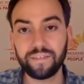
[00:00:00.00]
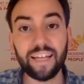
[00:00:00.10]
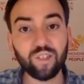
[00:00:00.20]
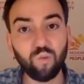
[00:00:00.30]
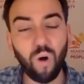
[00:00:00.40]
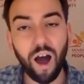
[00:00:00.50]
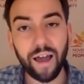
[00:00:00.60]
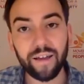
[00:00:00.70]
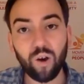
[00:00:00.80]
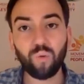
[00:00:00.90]
That's
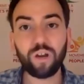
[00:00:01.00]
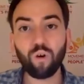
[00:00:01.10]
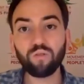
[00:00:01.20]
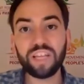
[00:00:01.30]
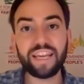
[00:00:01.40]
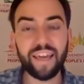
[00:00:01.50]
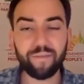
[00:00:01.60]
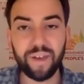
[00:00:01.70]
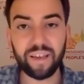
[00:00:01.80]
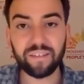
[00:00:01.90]
why we only
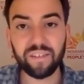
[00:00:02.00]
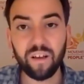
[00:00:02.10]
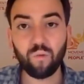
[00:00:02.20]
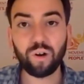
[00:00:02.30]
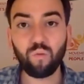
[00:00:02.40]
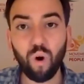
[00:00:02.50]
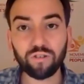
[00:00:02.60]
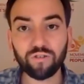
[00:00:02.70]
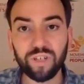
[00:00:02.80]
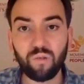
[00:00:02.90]
get things when
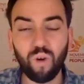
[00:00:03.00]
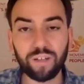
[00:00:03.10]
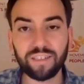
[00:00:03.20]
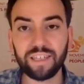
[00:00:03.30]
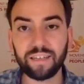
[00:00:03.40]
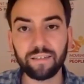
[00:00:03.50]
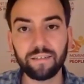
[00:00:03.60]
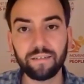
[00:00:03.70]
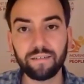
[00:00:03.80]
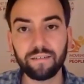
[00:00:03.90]
Wall Street wants it.
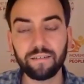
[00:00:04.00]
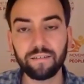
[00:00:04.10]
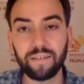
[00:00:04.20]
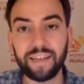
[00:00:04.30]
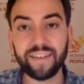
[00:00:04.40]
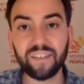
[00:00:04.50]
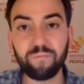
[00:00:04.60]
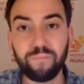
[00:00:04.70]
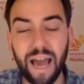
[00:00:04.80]
It doesn't